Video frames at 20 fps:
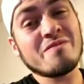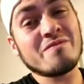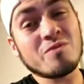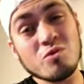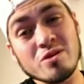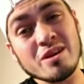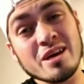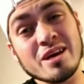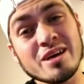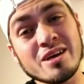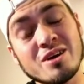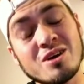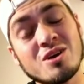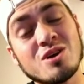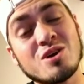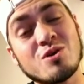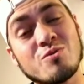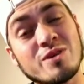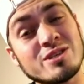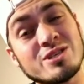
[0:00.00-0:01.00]
Fortnite
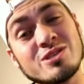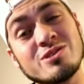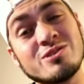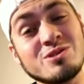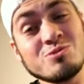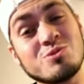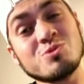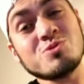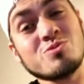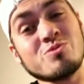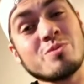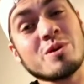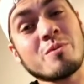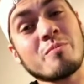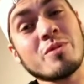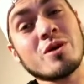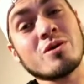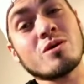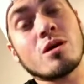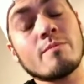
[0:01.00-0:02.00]
or watching your YouTube.
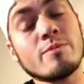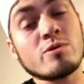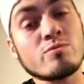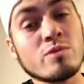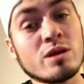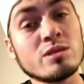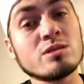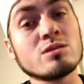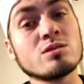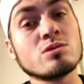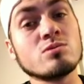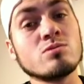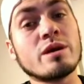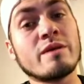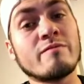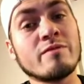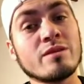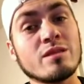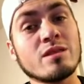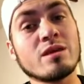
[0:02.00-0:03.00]
Carbon runs through
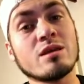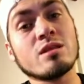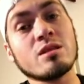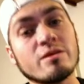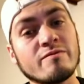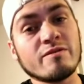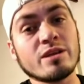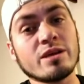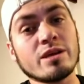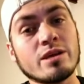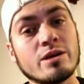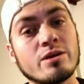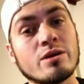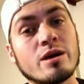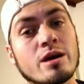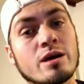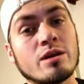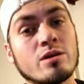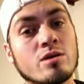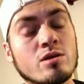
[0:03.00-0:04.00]
everything living here
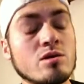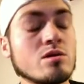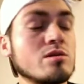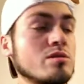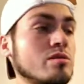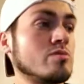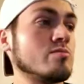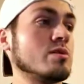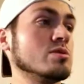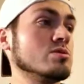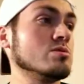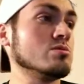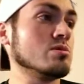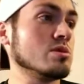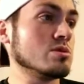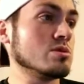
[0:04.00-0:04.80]
on Earth. It runs through our